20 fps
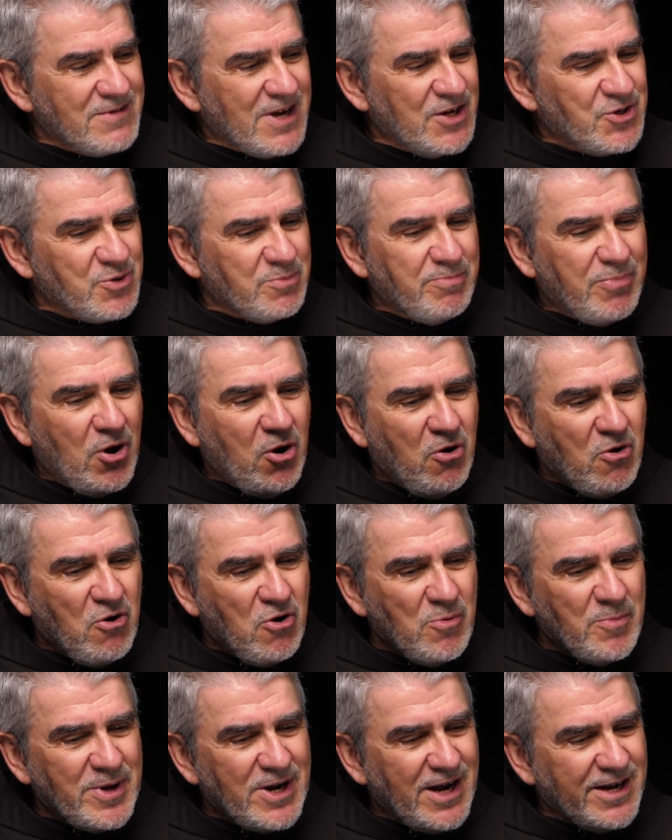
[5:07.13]
has a
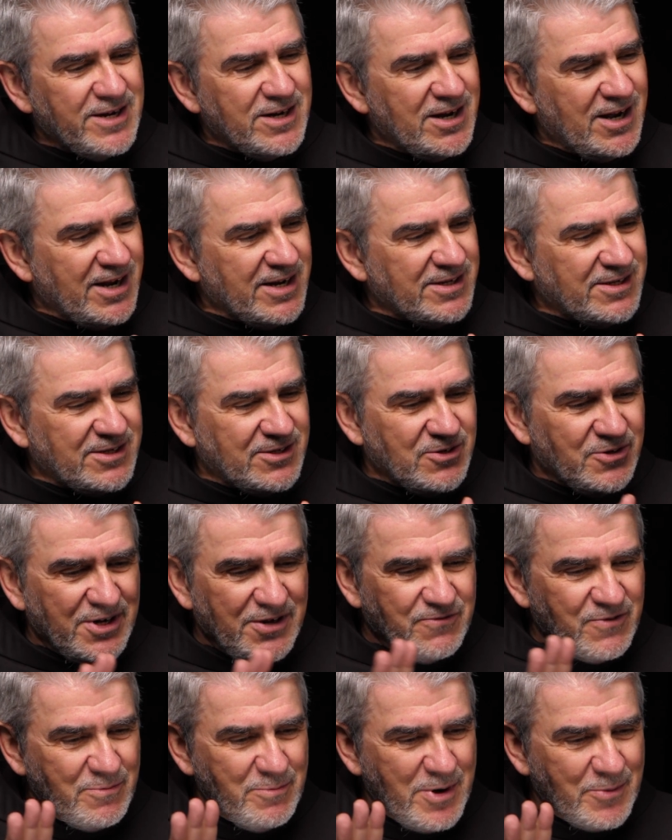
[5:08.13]
poem, and I
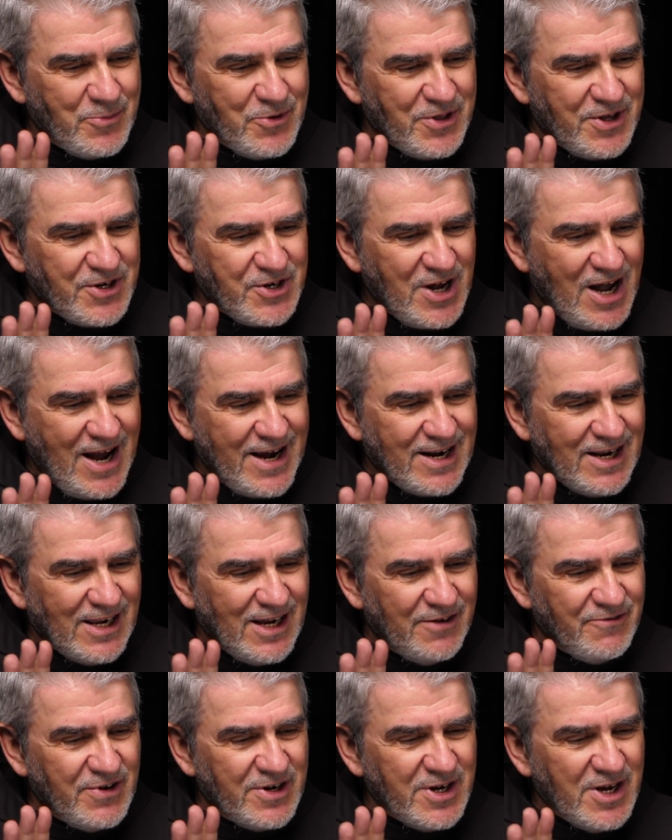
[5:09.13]
don't even remember the
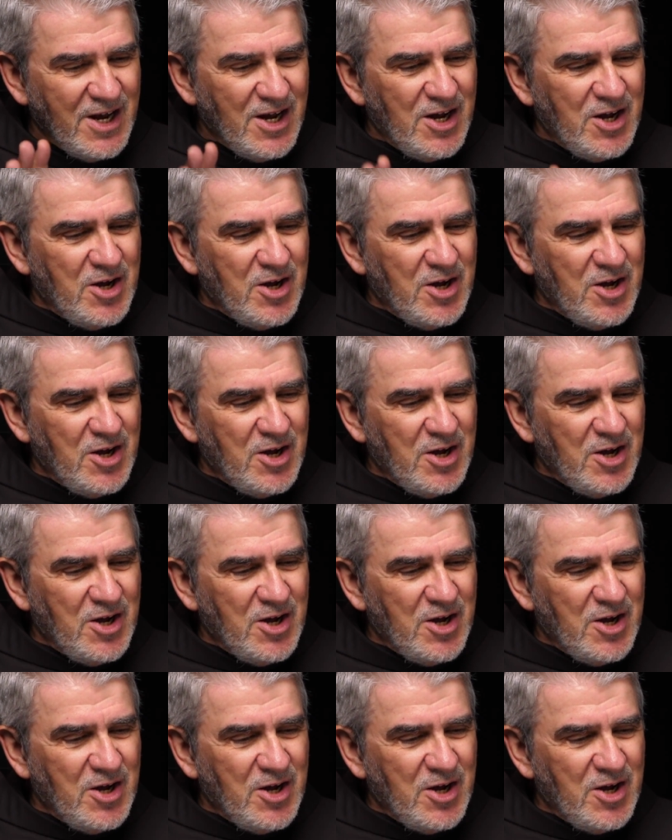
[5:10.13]
title of it.